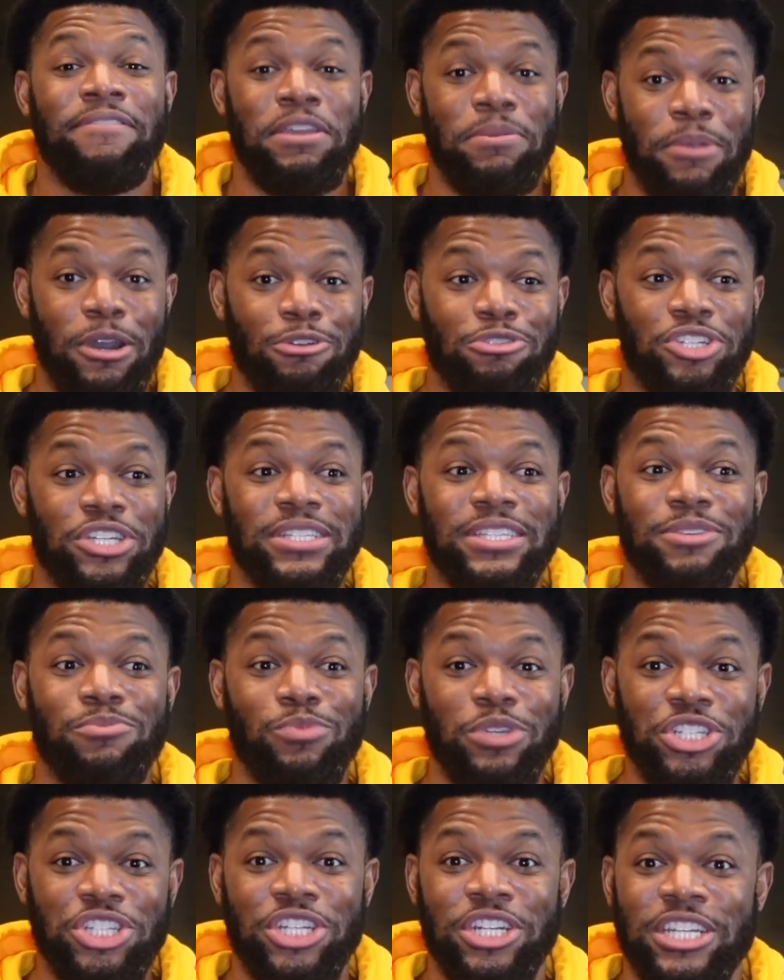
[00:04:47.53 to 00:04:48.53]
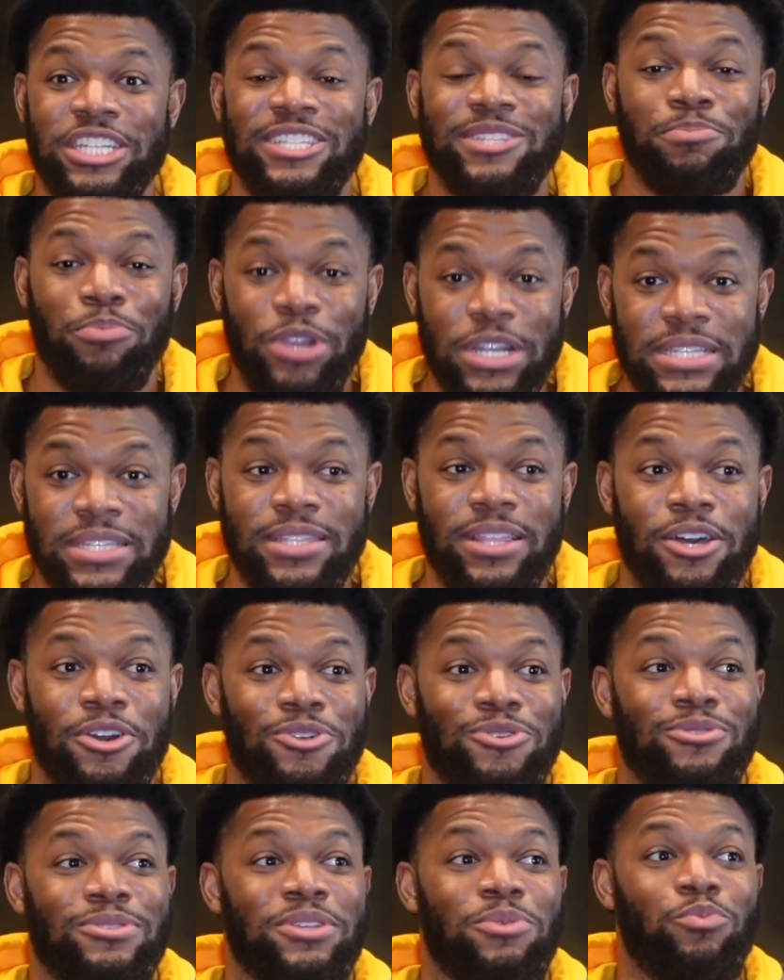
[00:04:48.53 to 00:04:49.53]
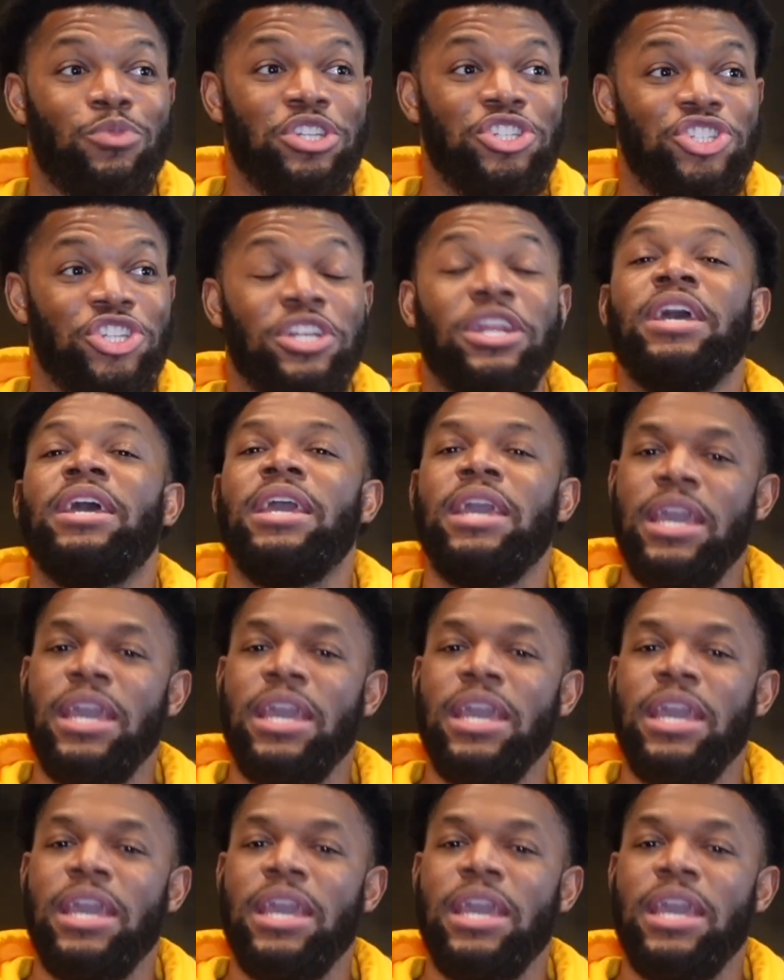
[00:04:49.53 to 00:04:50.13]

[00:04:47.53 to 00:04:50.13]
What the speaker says: emotions and we should express those, and we should,